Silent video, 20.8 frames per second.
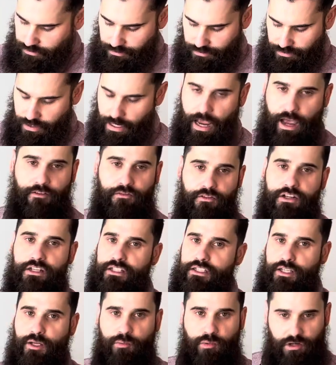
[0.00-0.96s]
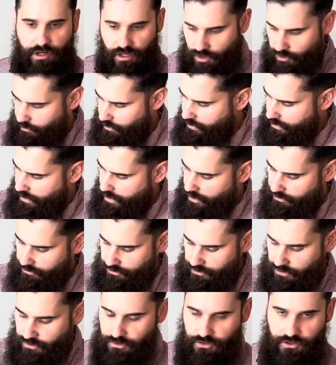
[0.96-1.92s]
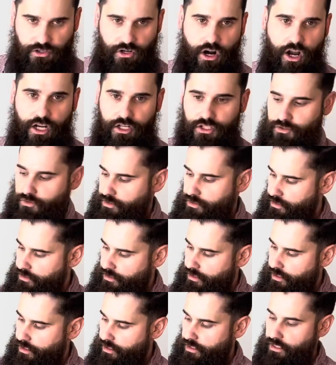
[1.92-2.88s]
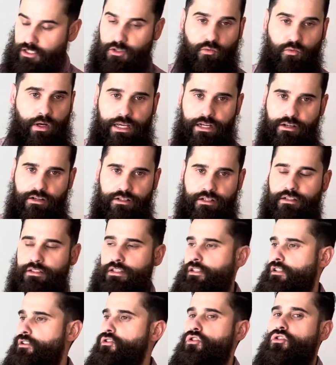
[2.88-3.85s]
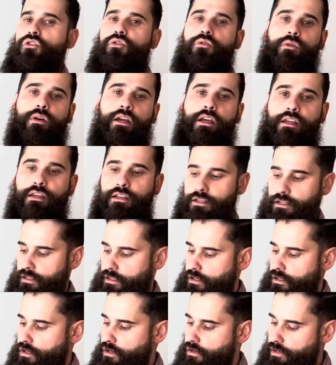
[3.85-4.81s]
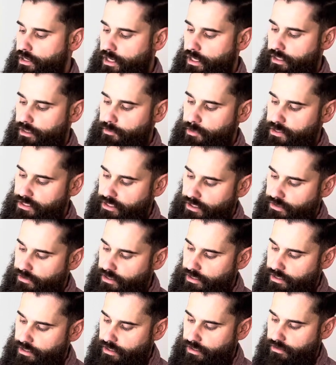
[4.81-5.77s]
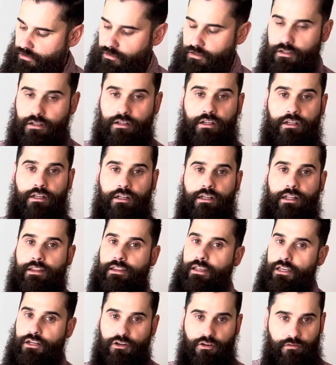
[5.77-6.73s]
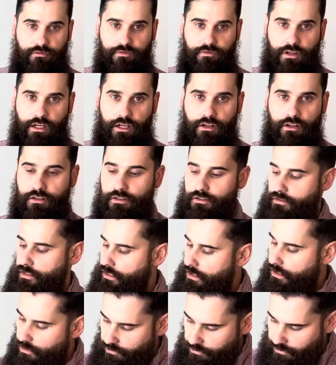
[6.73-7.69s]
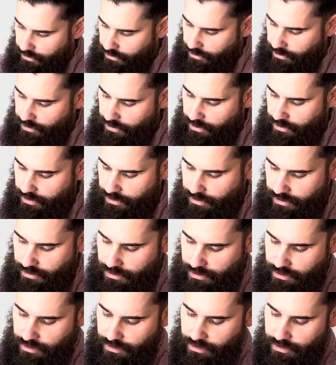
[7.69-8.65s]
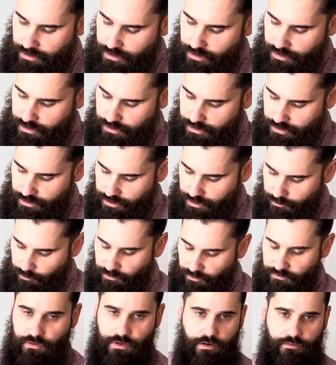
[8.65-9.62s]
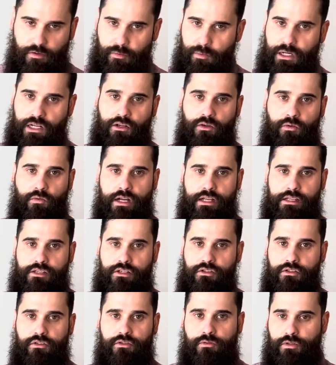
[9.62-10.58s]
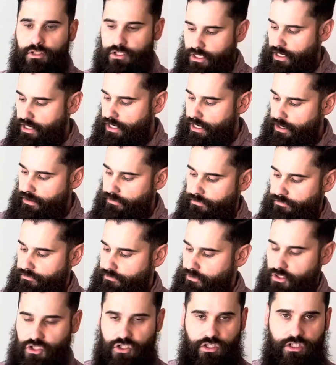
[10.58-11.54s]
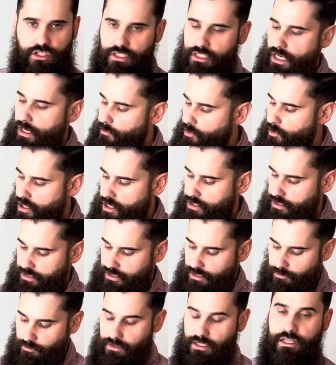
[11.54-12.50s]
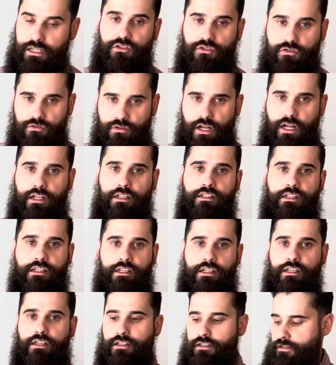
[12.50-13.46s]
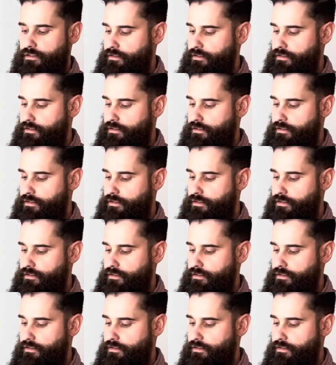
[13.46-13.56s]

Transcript: having a zipper all the way down to your crotch in waders. I was like, there's no way. Okay, let me tell you right now, they don't fail, they don't leak. If you've ever been in a wetsuit, which I have, it's the same concept. They do not leak.